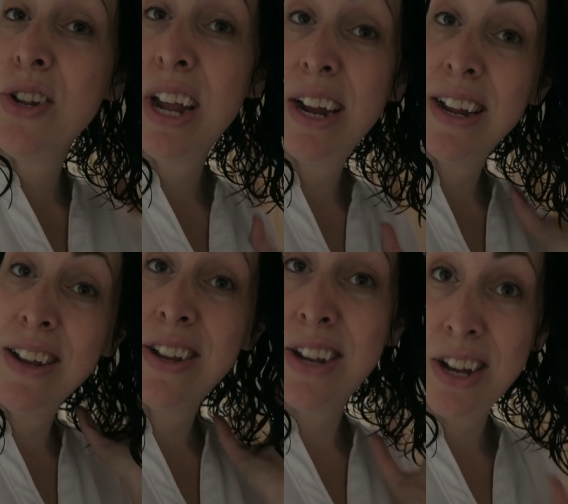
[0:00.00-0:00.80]

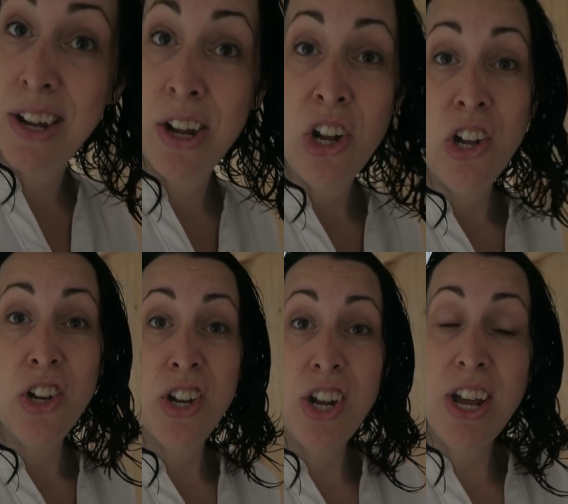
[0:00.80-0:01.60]
seconds to
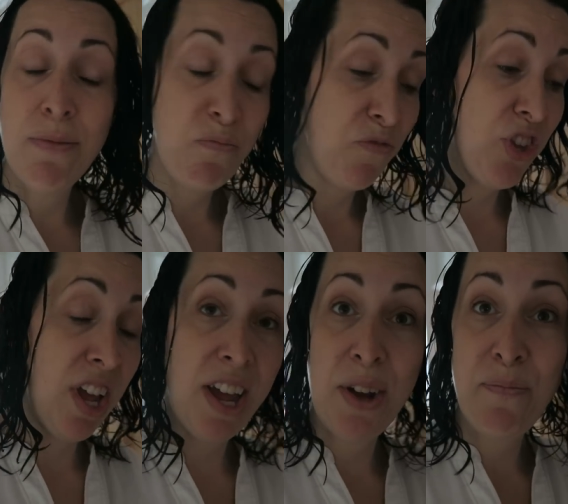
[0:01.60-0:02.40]
do. So
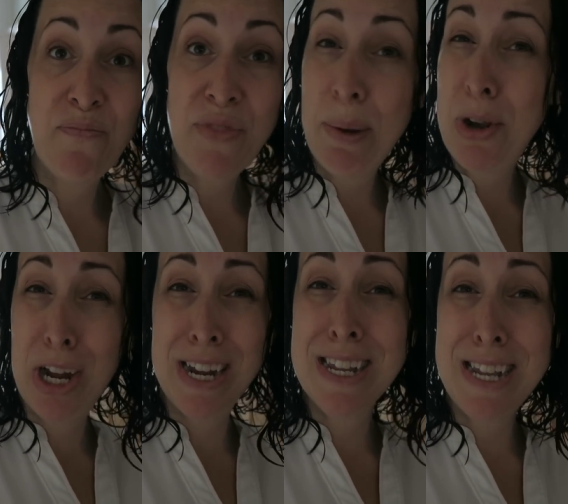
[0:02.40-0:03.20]
I'm
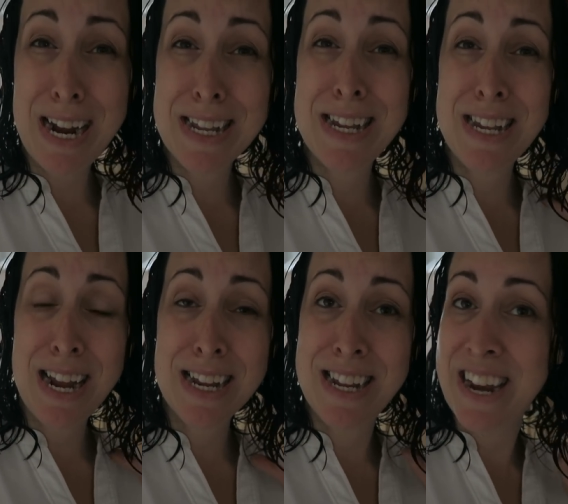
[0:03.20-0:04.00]
looking
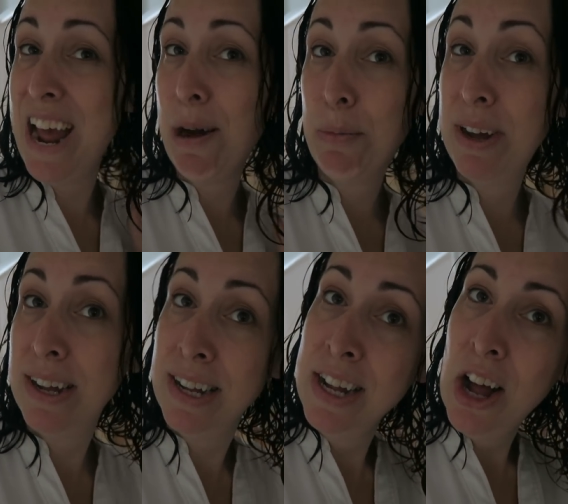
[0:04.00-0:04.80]
sexy now,
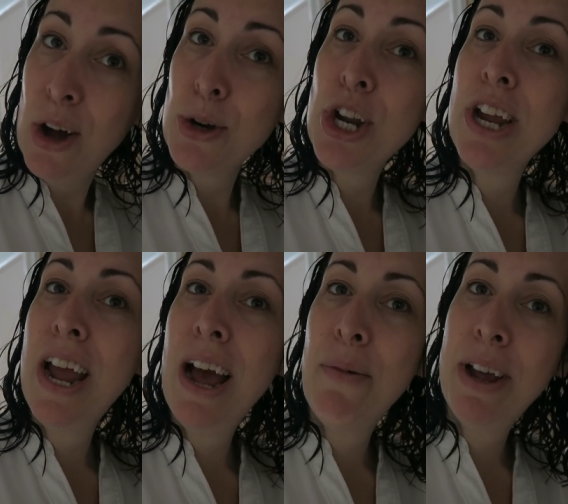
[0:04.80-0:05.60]
but I'll show you
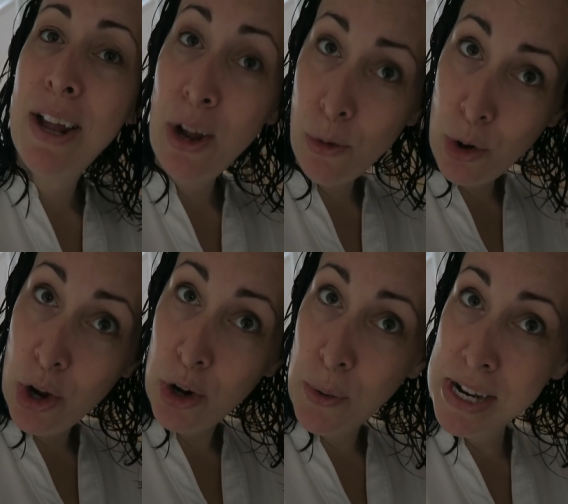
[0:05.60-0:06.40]
how it will
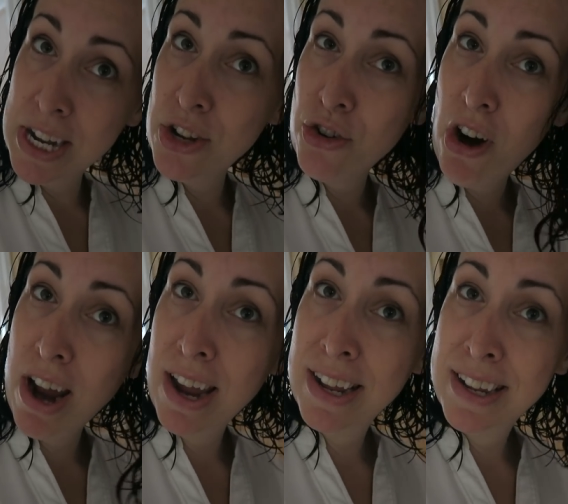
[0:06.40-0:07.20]
look once it's dry.